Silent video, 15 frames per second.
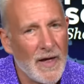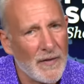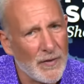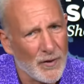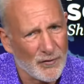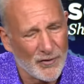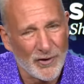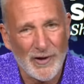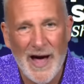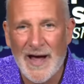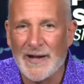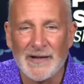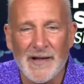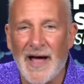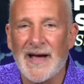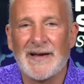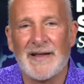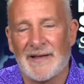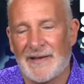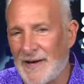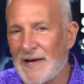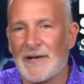There's a lot of light
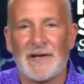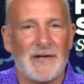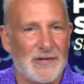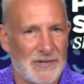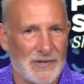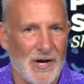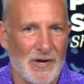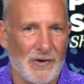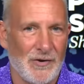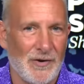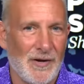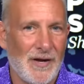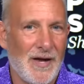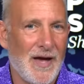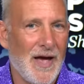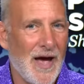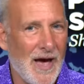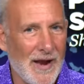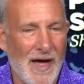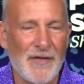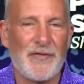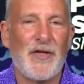at the end of this tunnel.
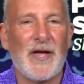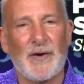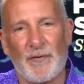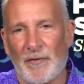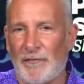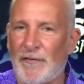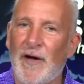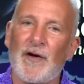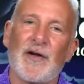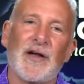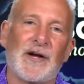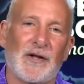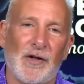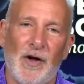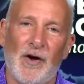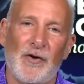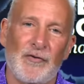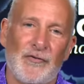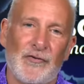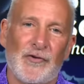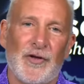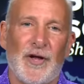And I think we're very
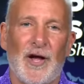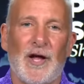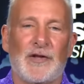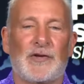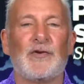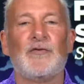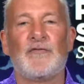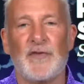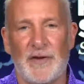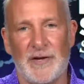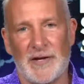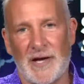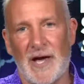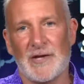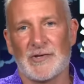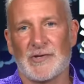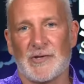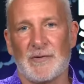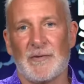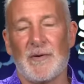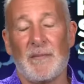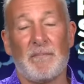close uh, to vindication.
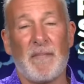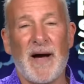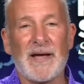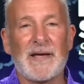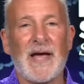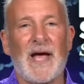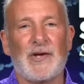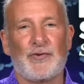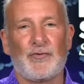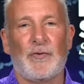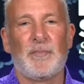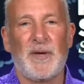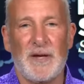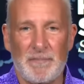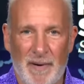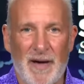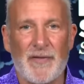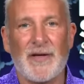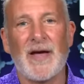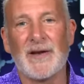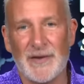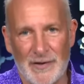My guess would be by
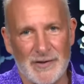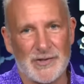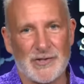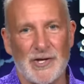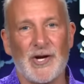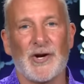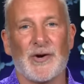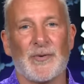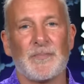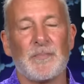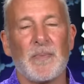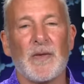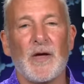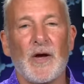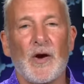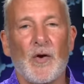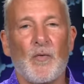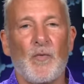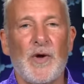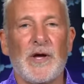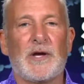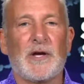the end of this year,
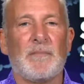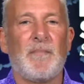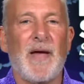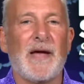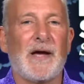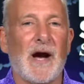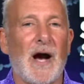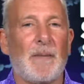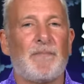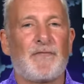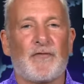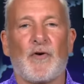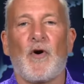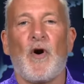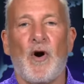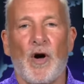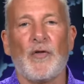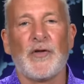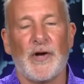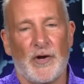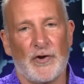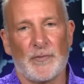we could make up for all
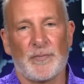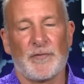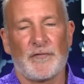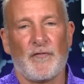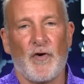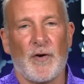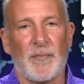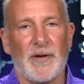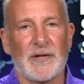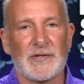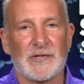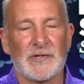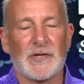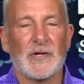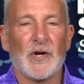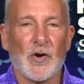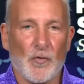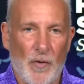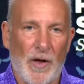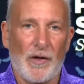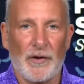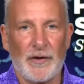the underperformance
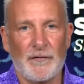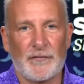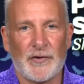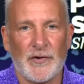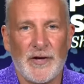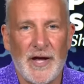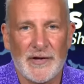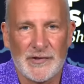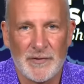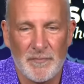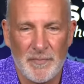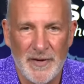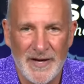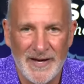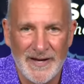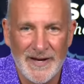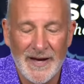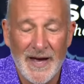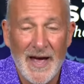relative to the S&P.